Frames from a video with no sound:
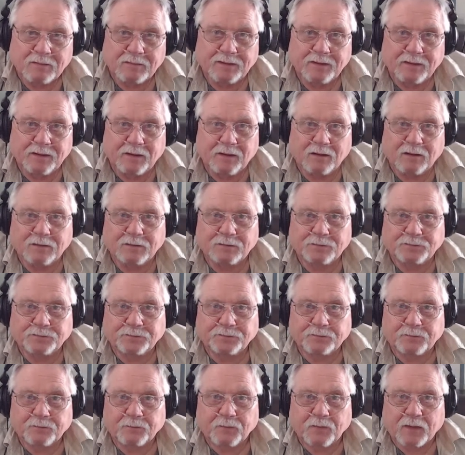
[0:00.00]

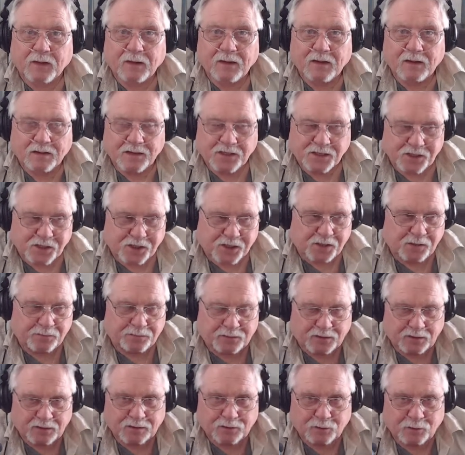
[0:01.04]
They
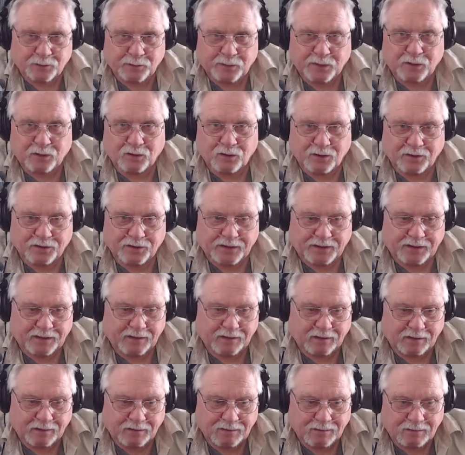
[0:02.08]
skimped a little bit on
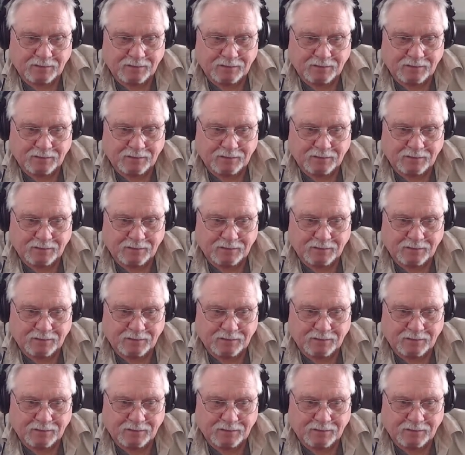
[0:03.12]
the